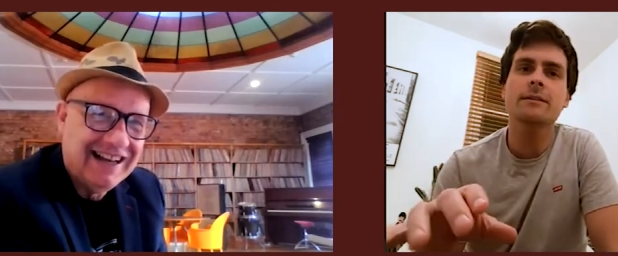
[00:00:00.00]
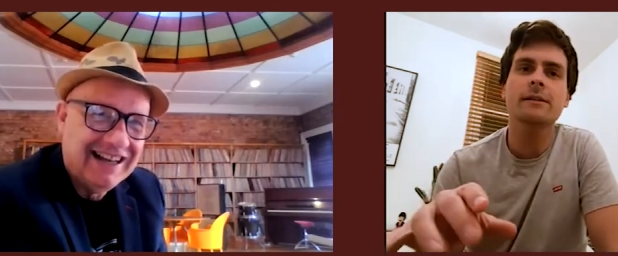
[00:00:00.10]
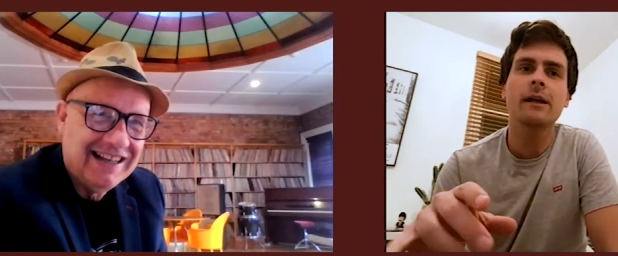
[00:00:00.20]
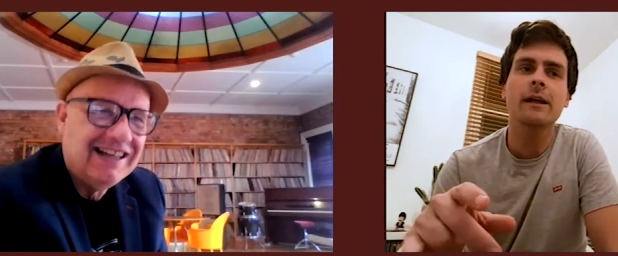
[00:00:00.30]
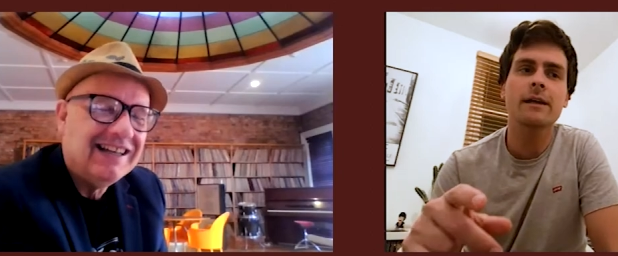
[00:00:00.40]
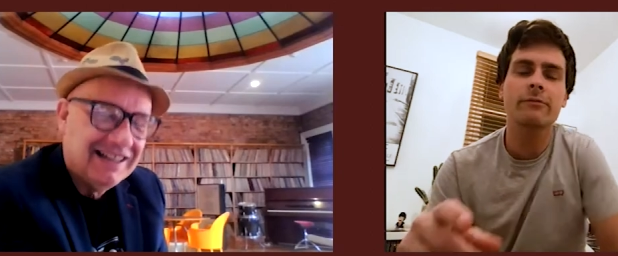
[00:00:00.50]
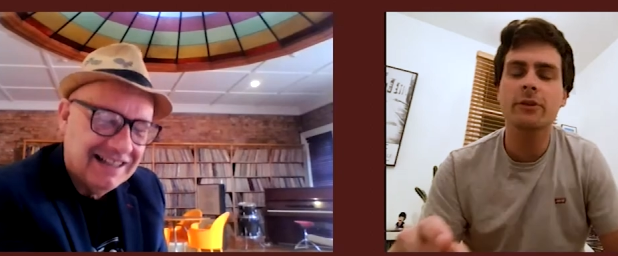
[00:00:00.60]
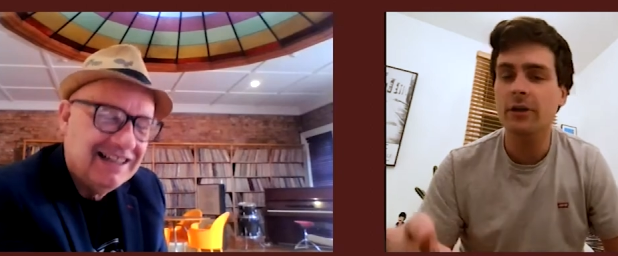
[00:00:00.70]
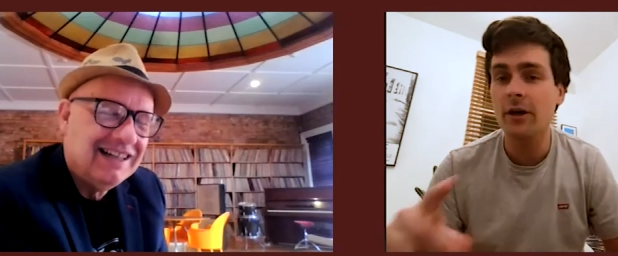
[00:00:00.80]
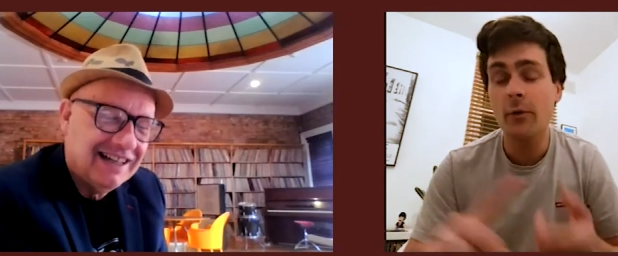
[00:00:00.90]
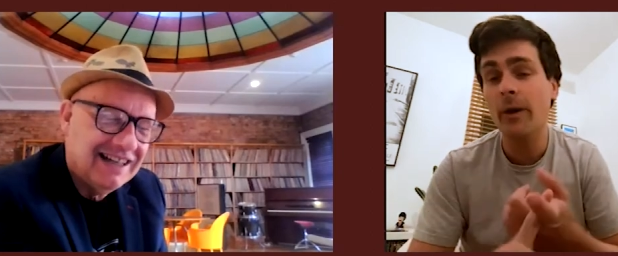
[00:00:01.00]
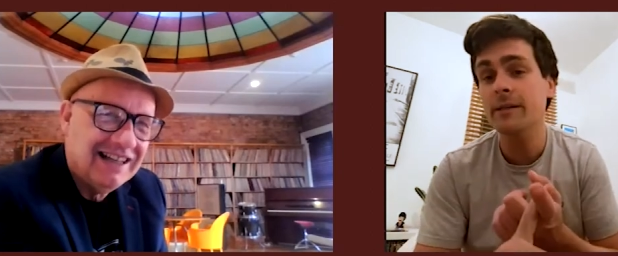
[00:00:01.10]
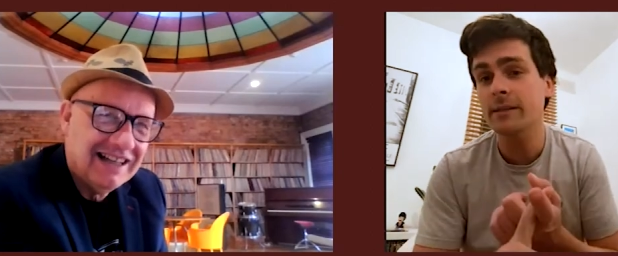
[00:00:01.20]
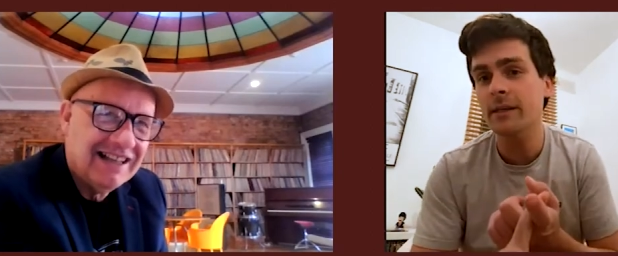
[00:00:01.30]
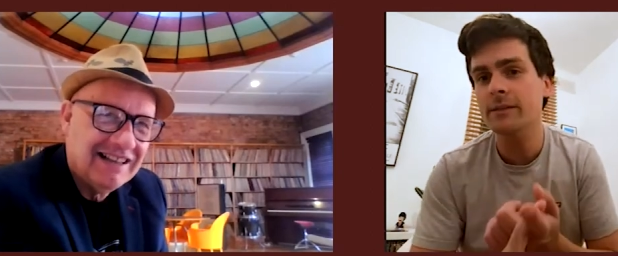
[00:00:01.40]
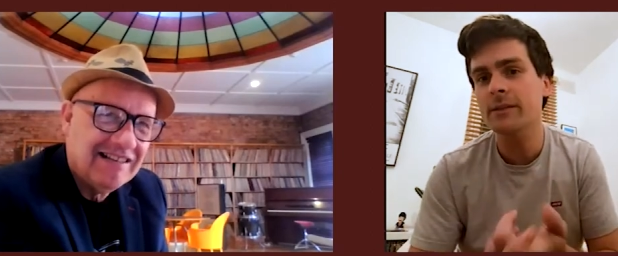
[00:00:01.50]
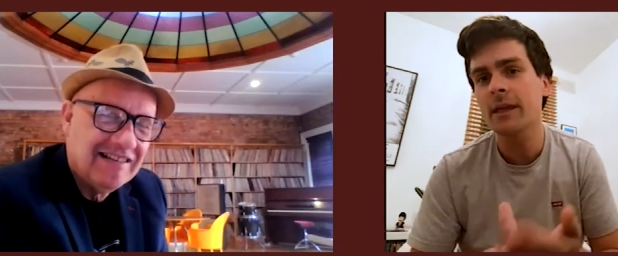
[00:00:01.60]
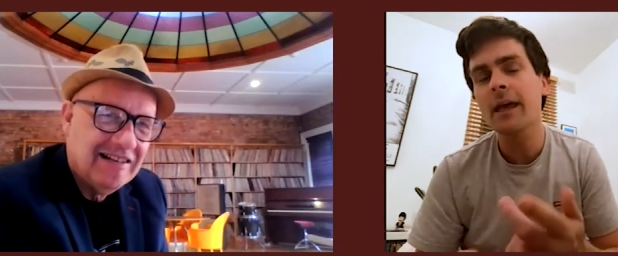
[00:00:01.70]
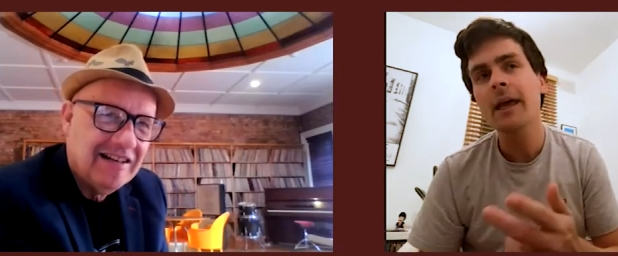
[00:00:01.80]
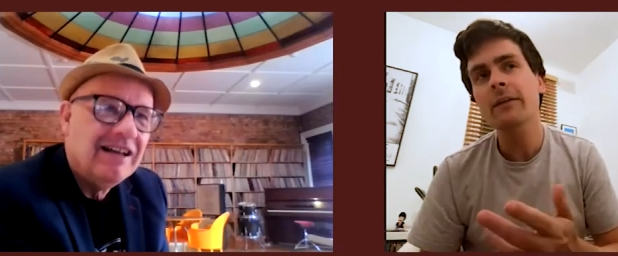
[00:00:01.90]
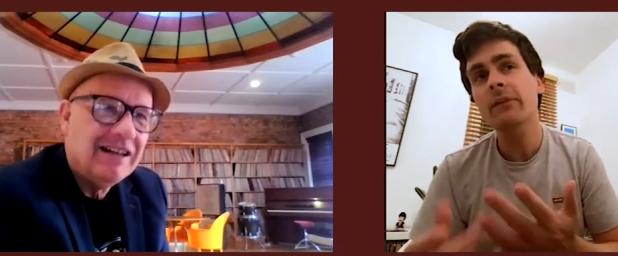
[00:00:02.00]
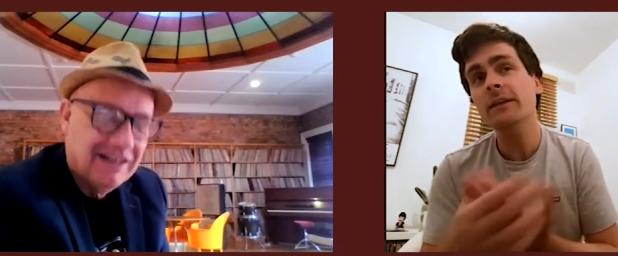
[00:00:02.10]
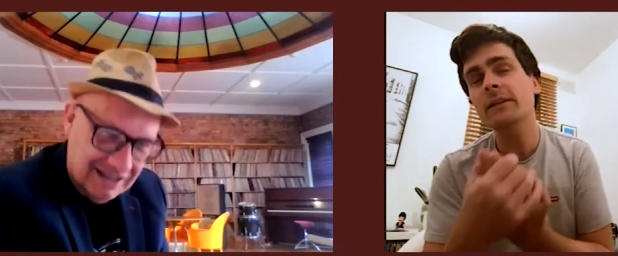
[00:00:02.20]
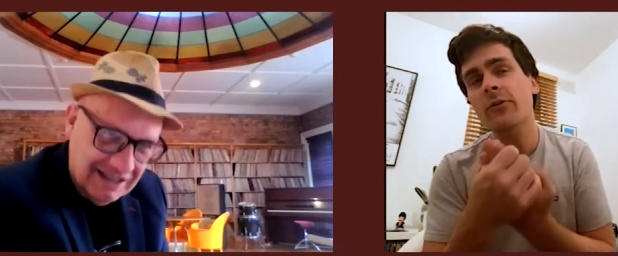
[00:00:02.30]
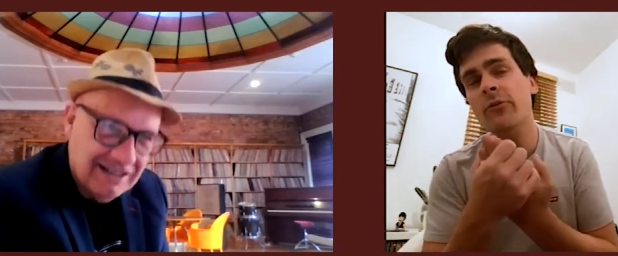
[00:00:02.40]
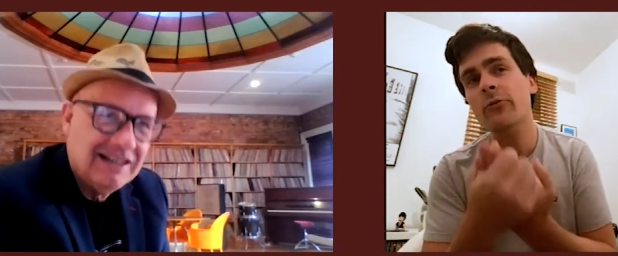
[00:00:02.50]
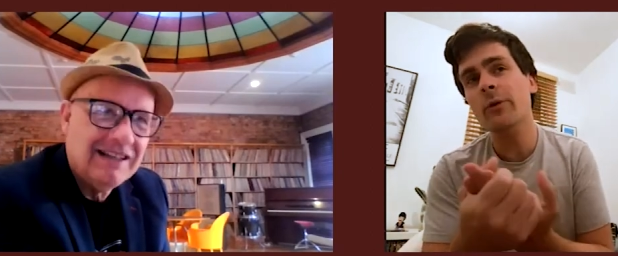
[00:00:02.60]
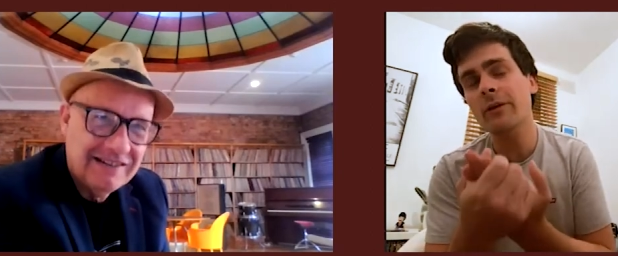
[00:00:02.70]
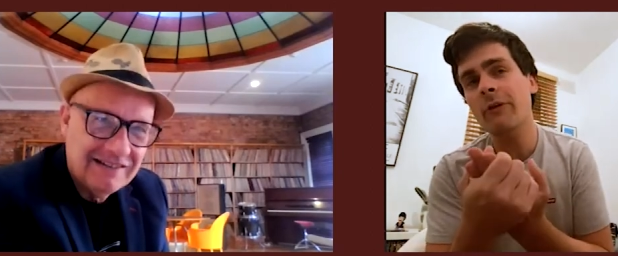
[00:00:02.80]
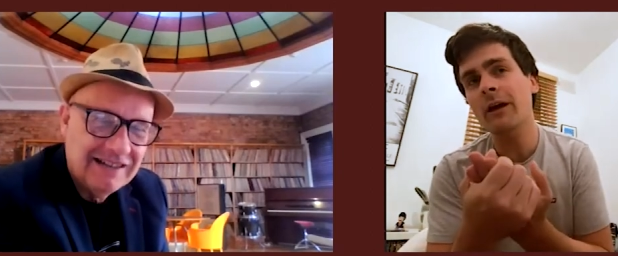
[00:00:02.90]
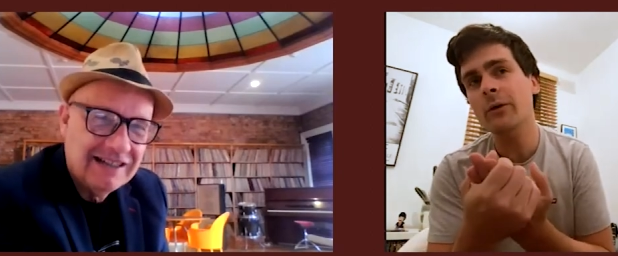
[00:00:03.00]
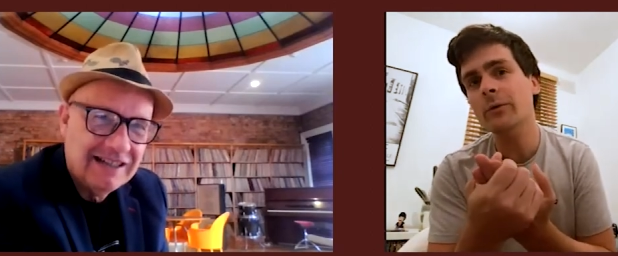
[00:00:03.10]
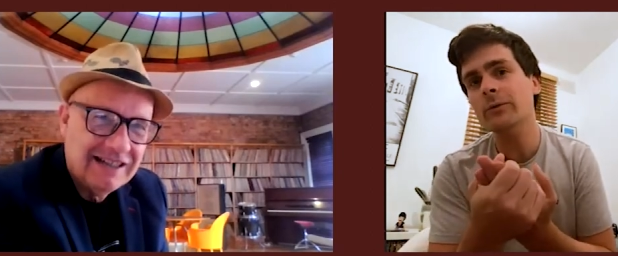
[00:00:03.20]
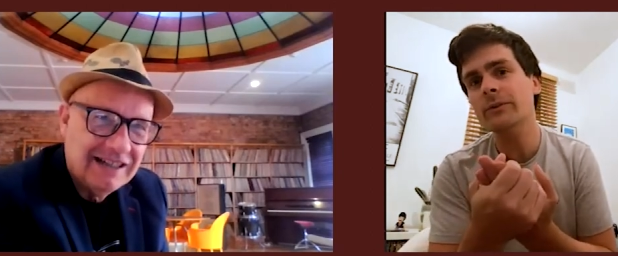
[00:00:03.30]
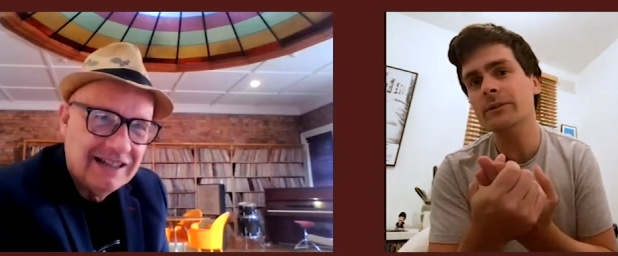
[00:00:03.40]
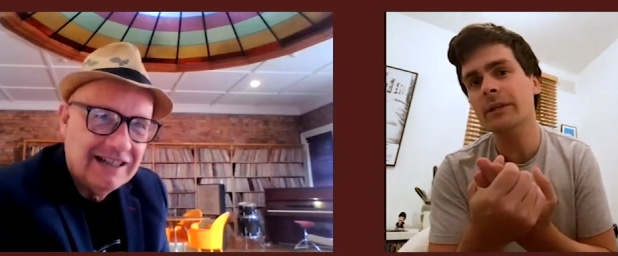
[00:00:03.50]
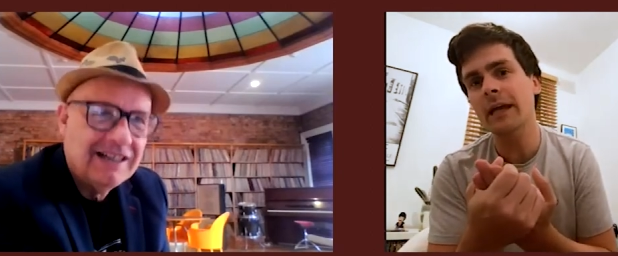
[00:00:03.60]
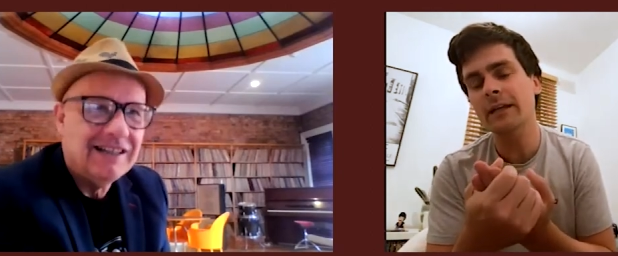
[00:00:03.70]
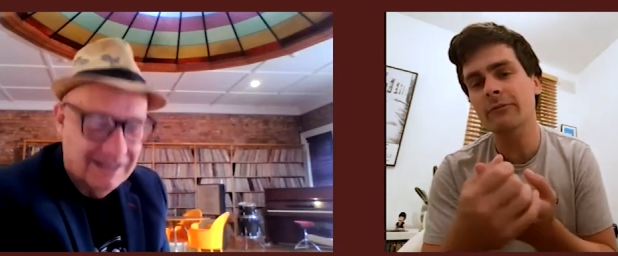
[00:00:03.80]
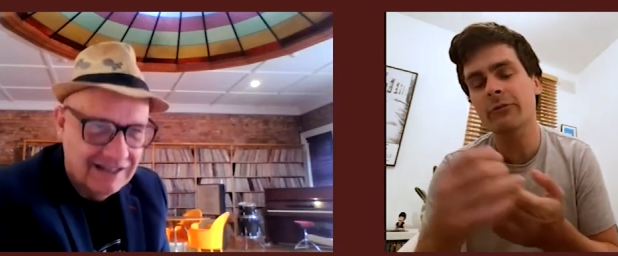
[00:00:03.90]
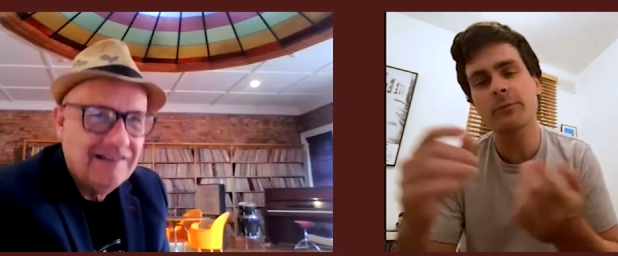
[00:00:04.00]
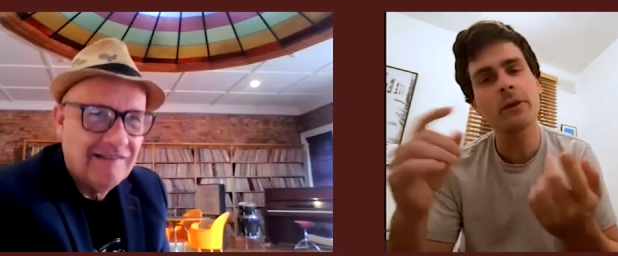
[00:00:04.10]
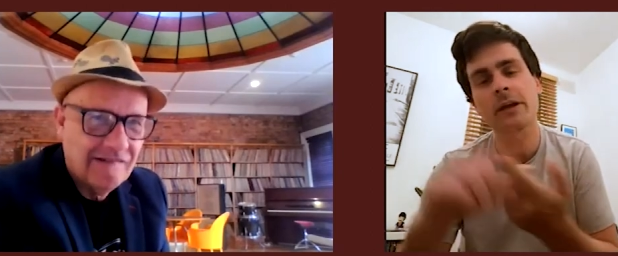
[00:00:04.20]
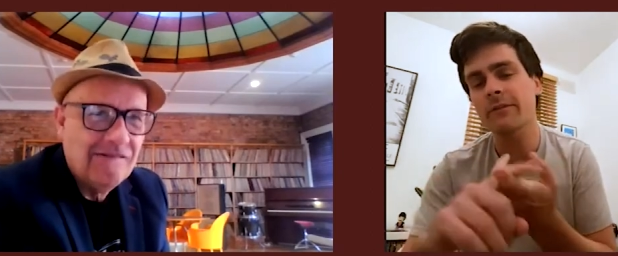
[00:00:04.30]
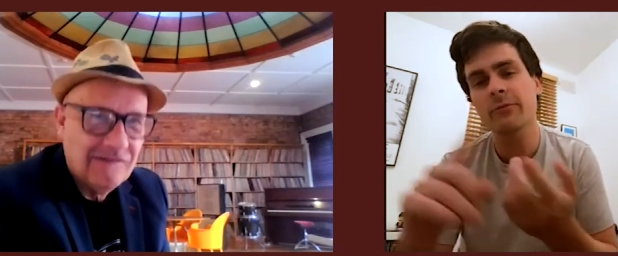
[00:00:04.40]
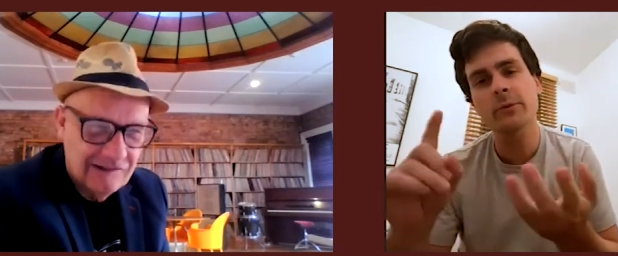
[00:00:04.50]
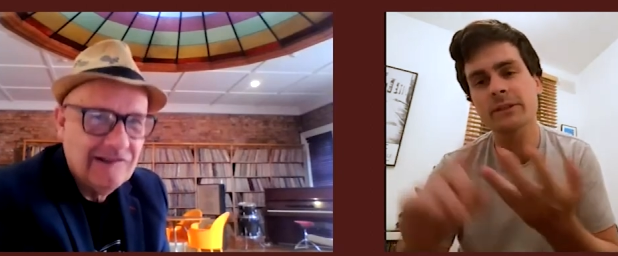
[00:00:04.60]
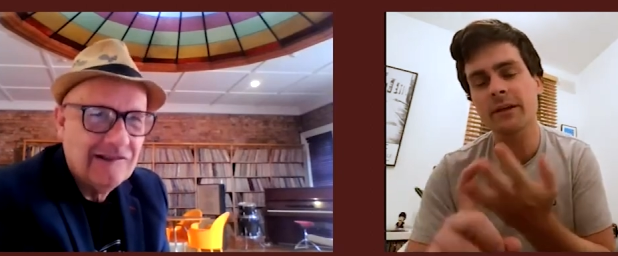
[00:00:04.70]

Speaker 1: So like, if you look at Oasis, they did three records in from '94 to